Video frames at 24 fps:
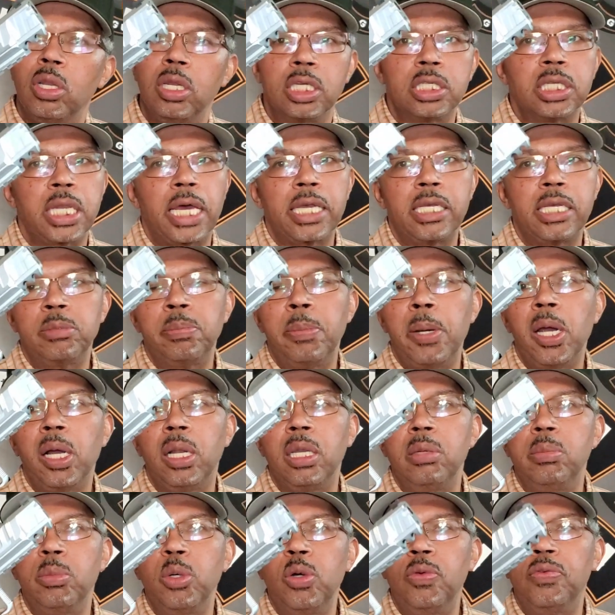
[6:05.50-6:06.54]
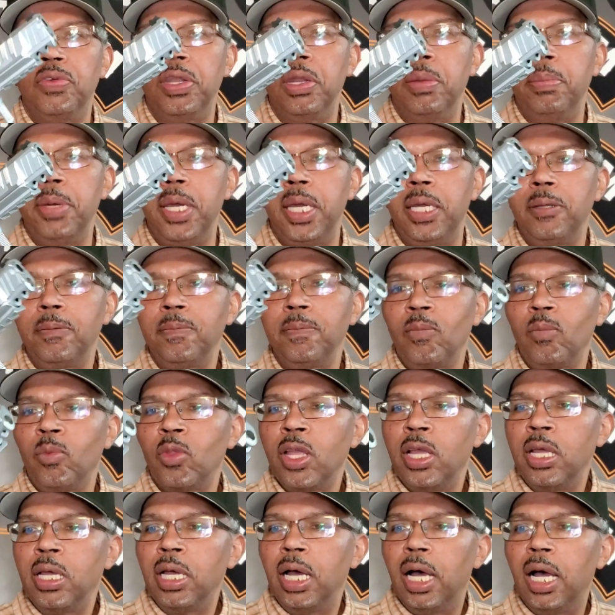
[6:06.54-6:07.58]
It looks like it's barely moving to me.
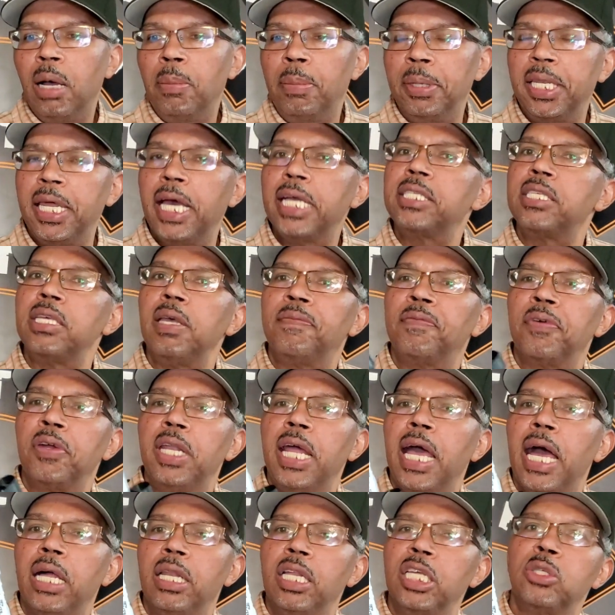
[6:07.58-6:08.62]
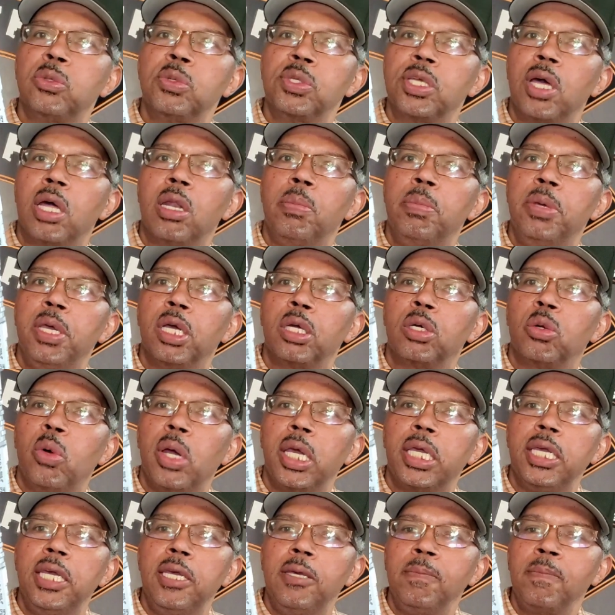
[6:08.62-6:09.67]
But that's it for now. This was going to be a
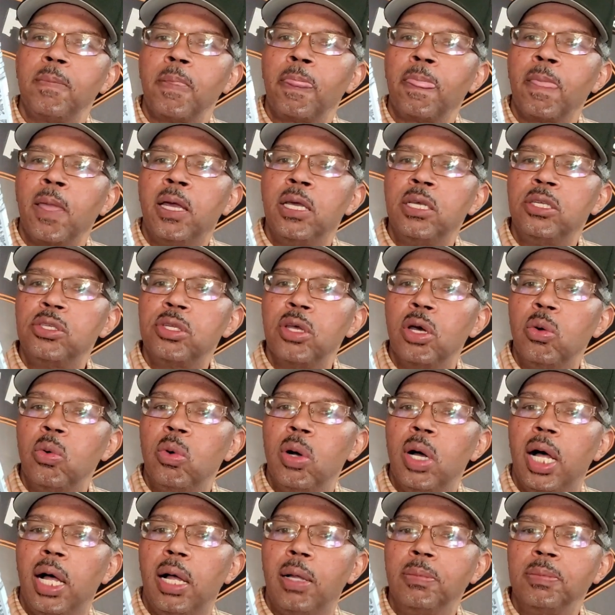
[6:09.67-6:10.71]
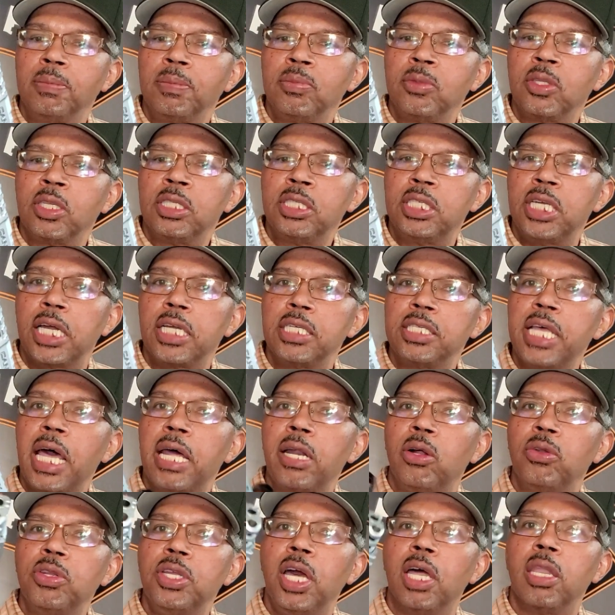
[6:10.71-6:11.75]
quickie. So check us out
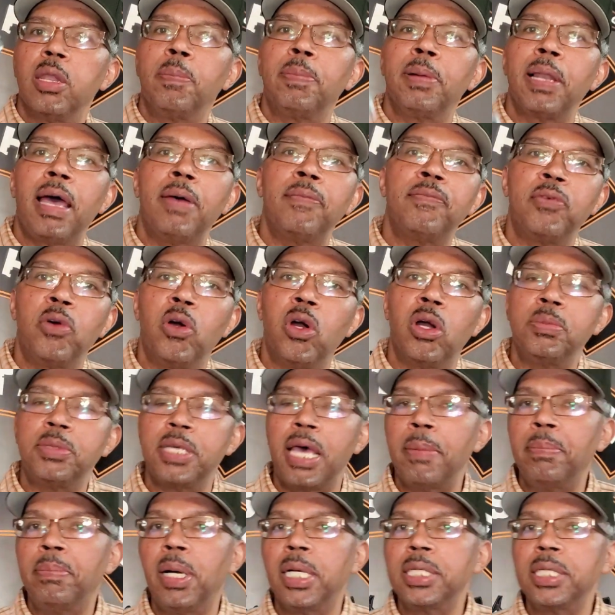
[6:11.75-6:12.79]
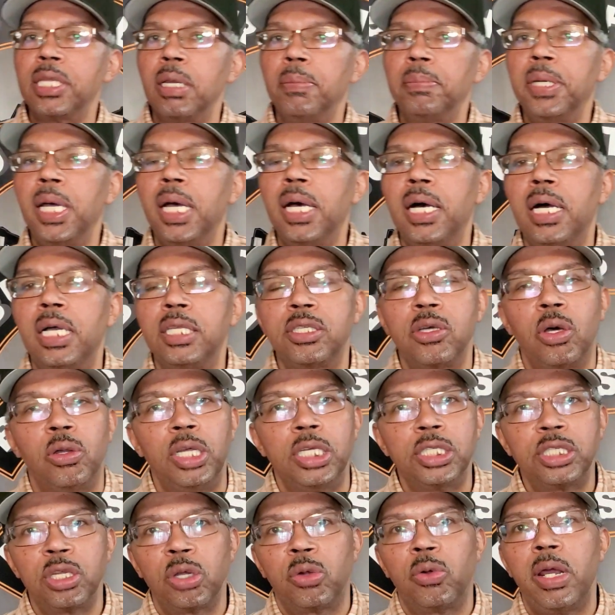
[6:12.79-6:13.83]
on the other platforms at Bust Them Guns, on
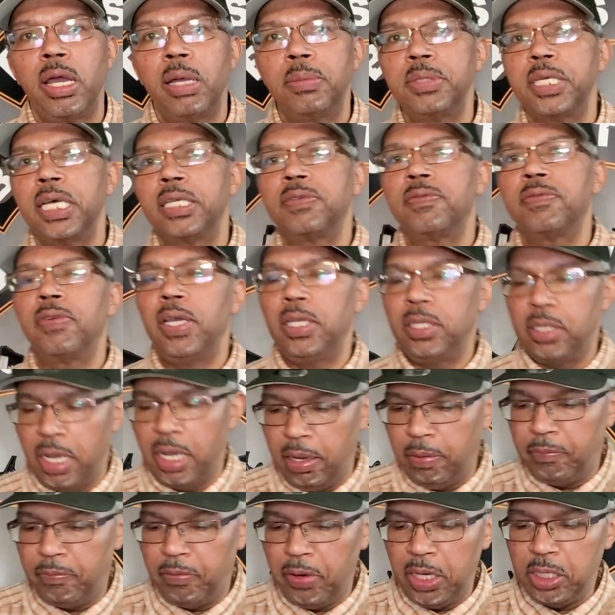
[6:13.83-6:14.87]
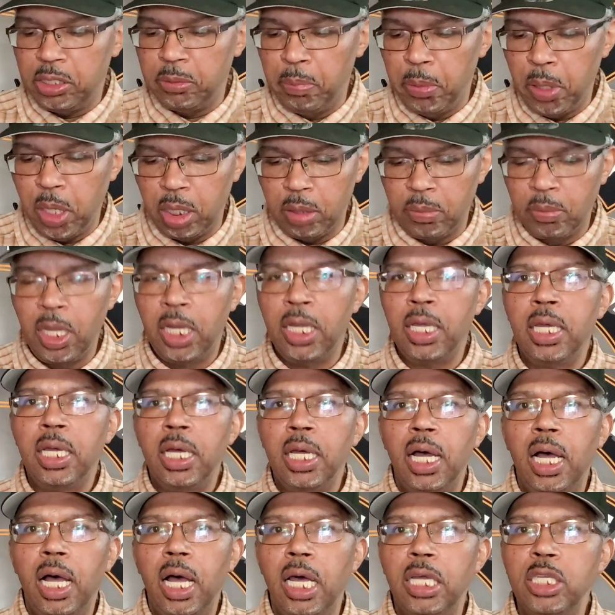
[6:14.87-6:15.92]
Instagram and Facebook,
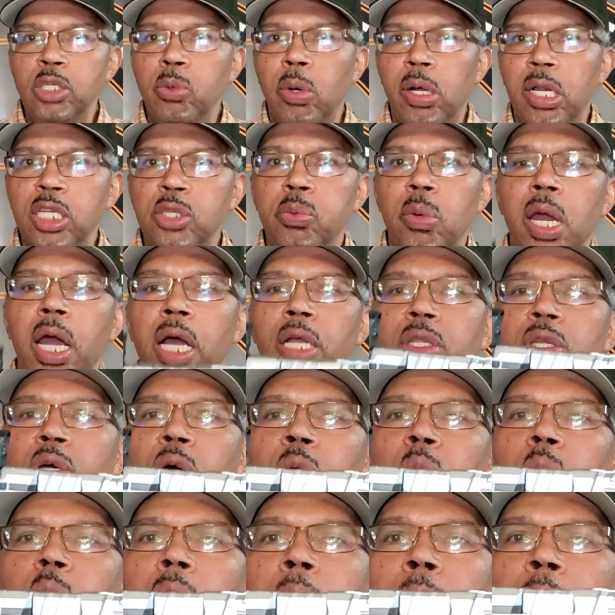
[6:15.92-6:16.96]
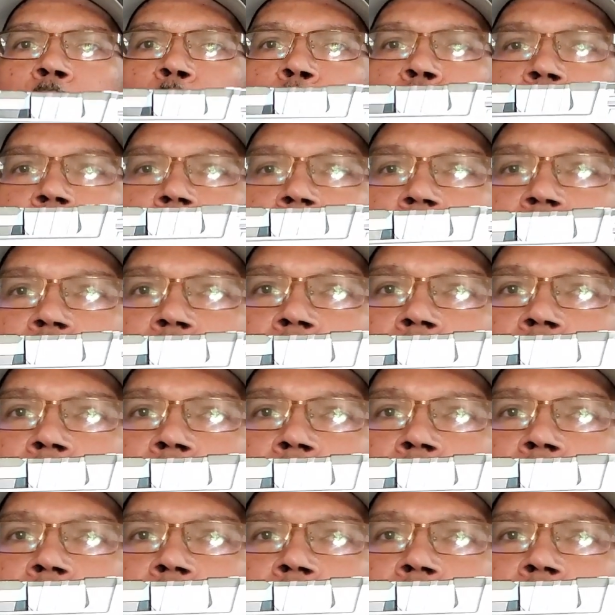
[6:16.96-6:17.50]
as well as we're out there on Rumble with a little